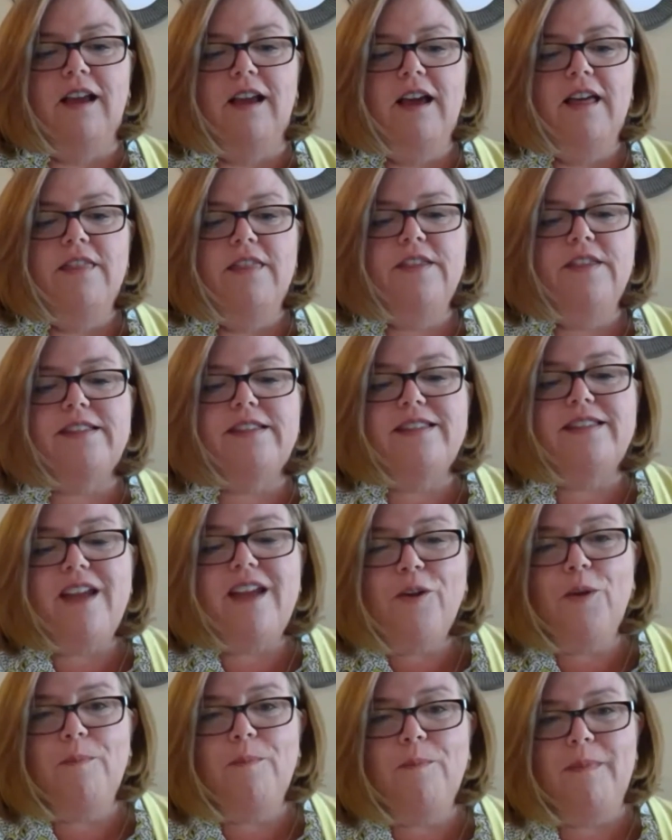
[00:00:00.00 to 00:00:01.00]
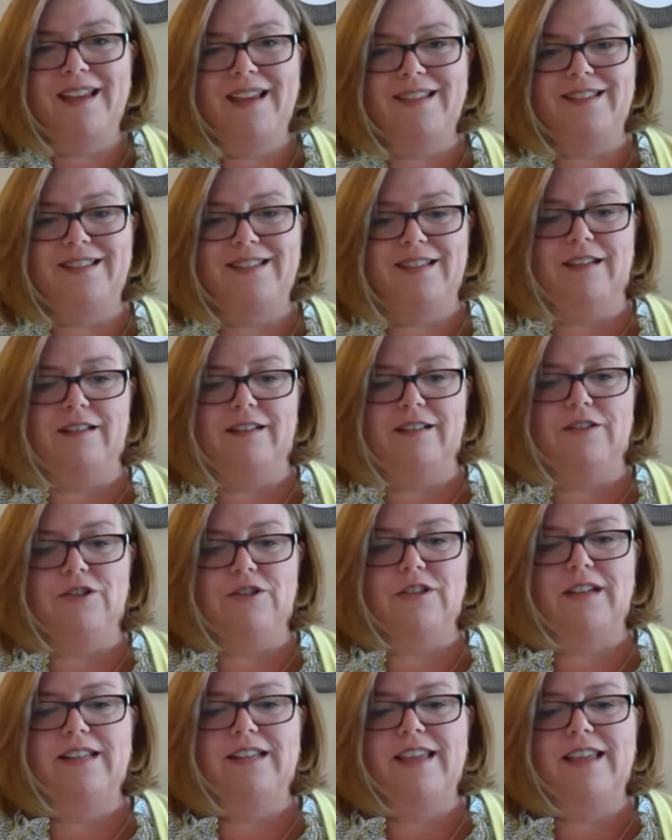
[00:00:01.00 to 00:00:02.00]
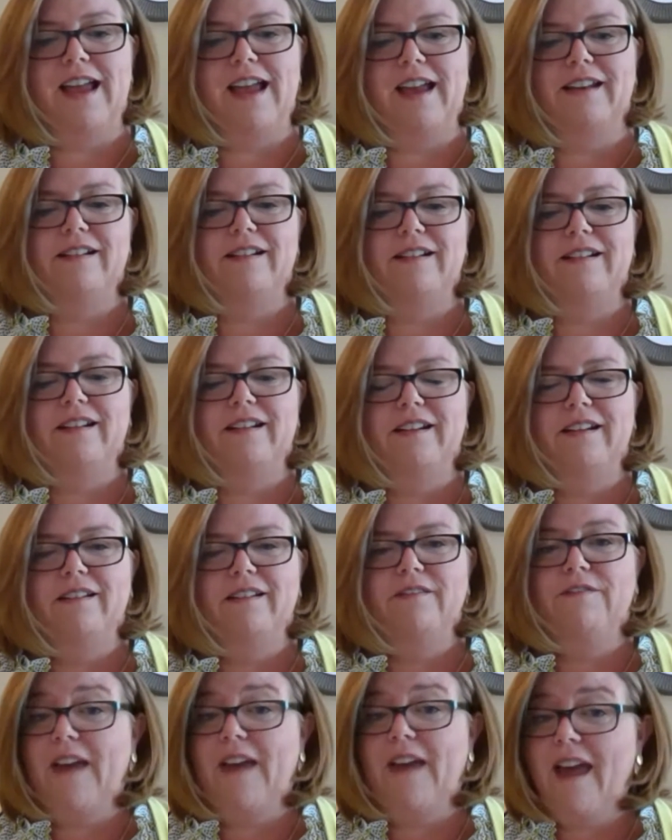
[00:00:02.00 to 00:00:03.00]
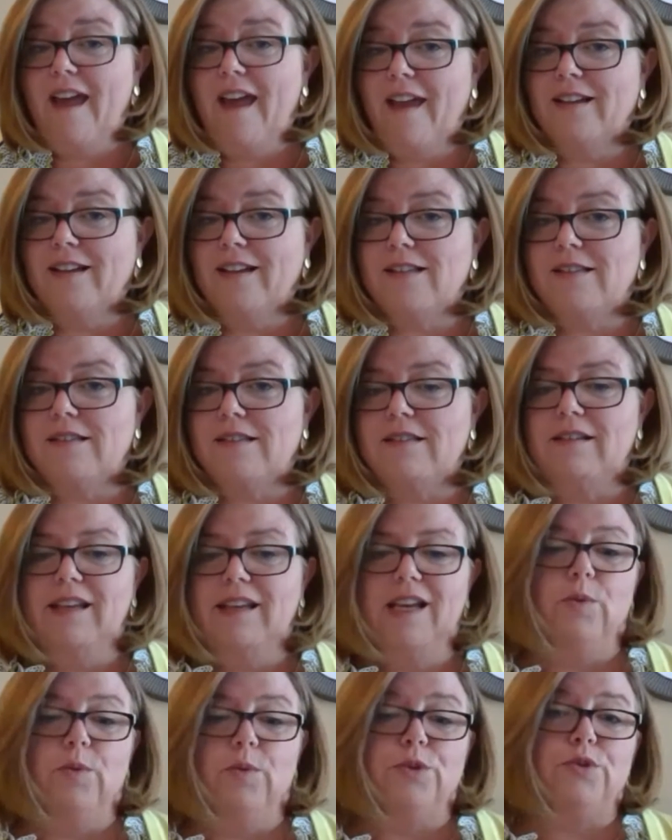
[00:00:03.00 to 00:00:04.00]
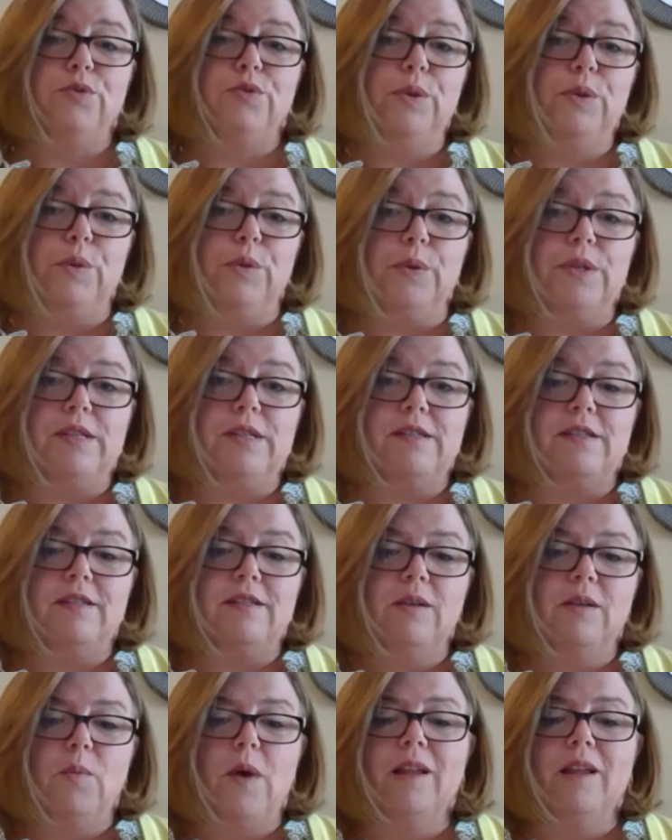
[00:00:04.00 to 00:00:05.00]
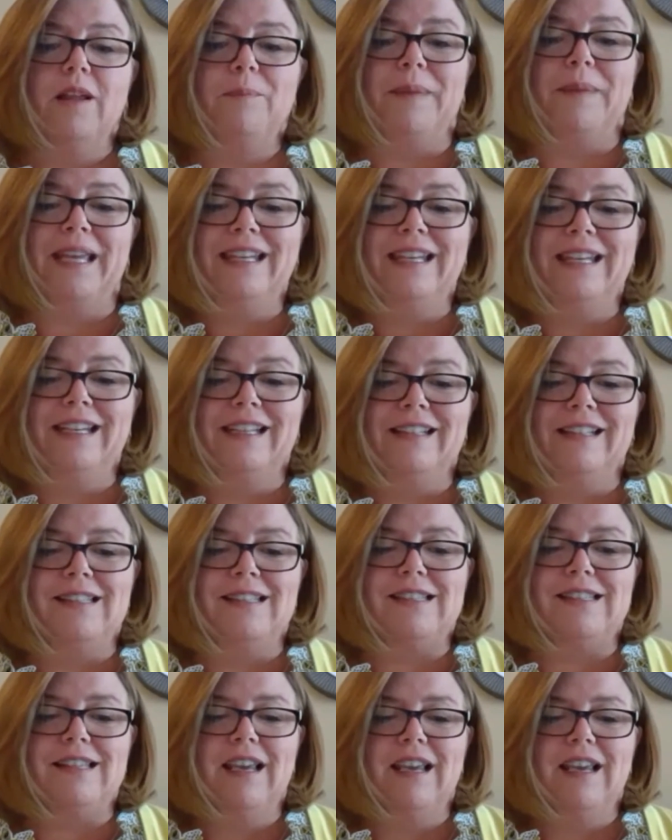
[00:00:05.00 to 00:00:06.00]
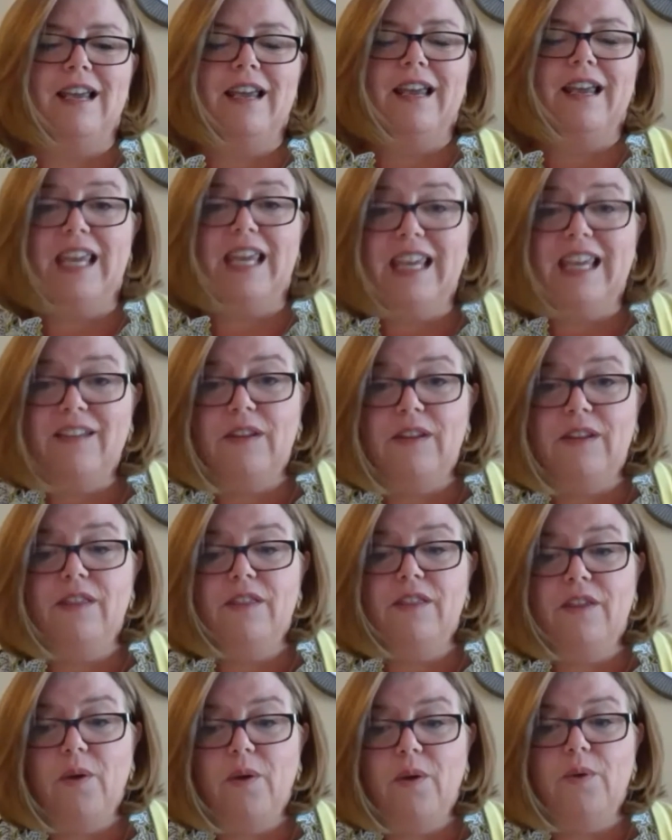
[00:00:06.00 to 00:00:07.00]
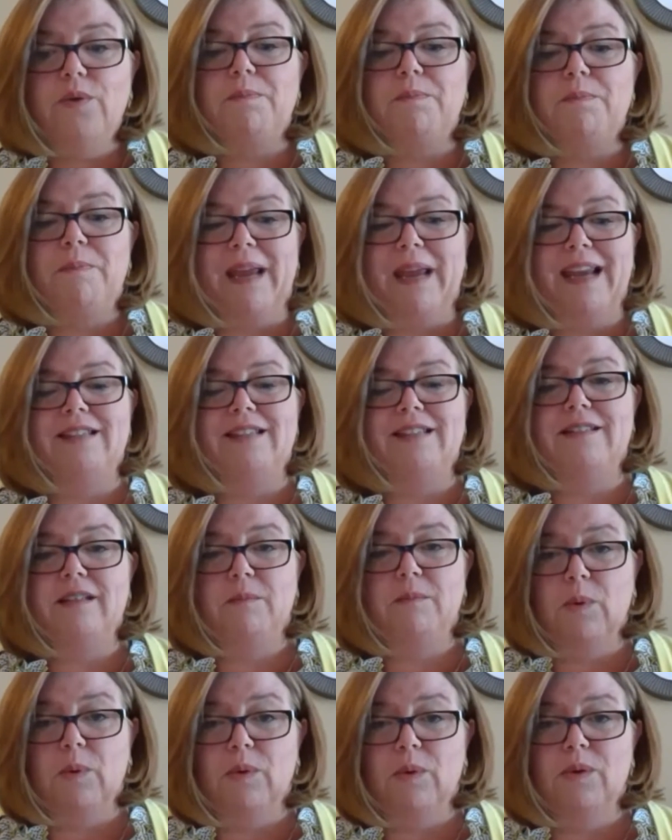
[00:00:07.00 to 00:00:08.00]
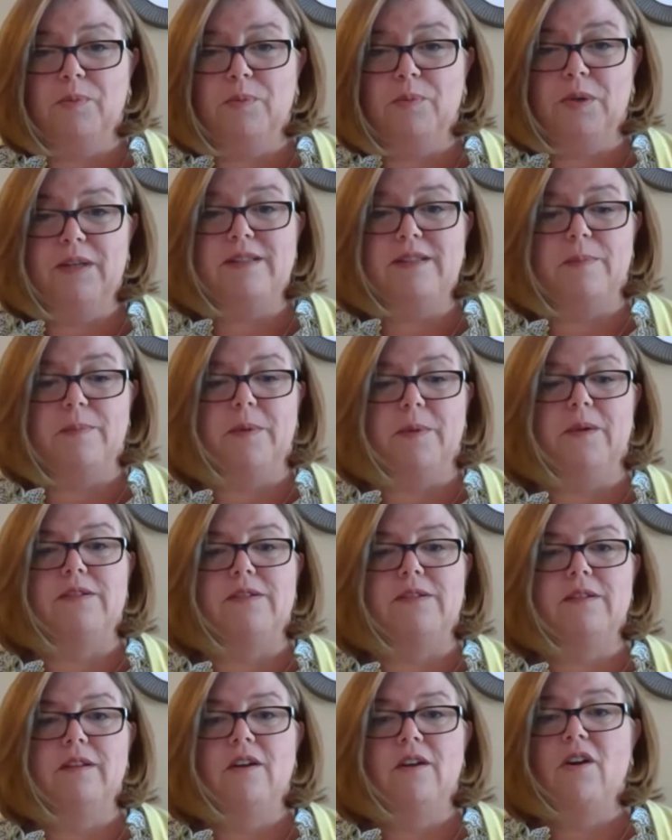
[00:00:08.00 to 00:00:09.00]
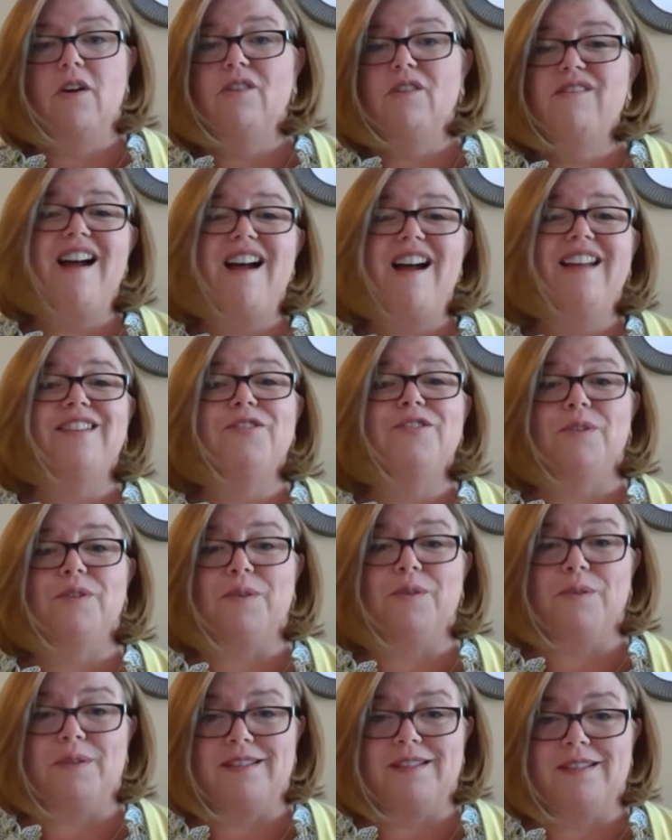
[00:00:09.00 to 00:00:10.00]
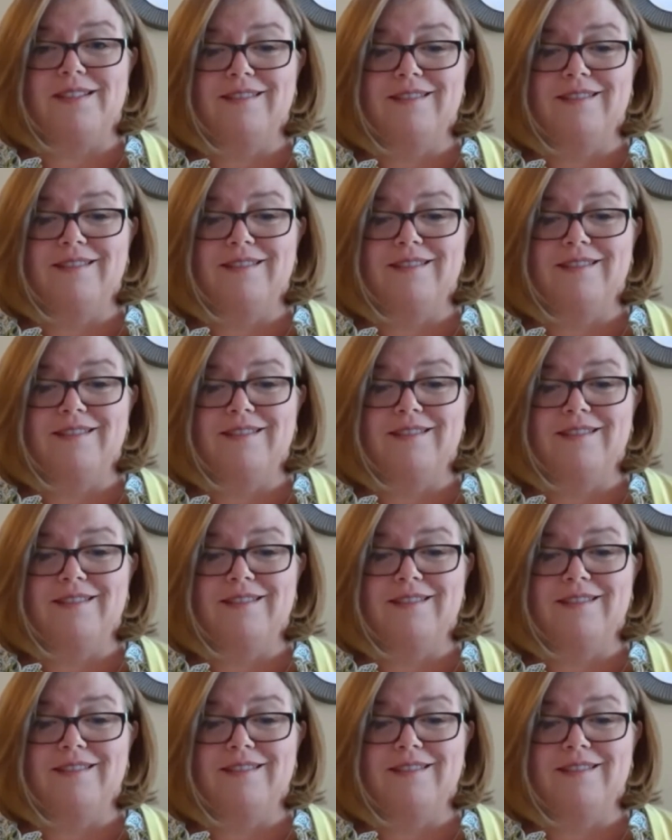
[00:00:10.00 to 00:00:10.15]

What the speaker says: The subtle message is that facts equal truths, while opinions, even those based in moral principles, are not truths.